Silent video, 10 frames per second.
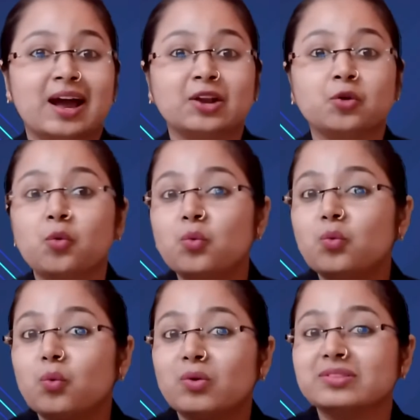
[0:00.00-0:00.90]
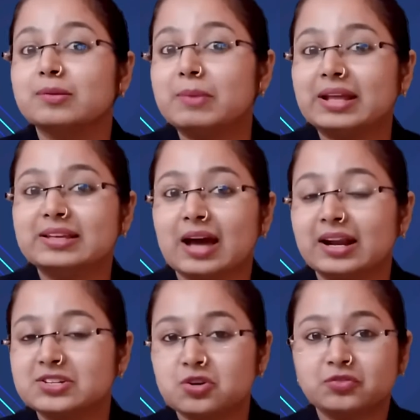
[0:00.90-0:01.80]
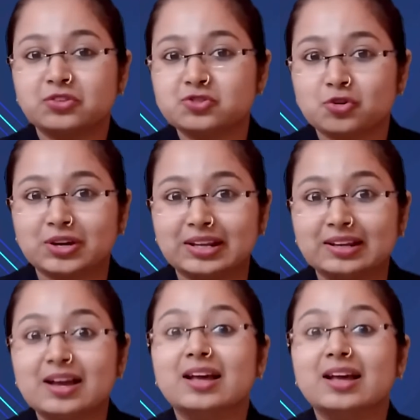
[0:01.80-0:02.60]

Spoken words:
And who was the main character of the story?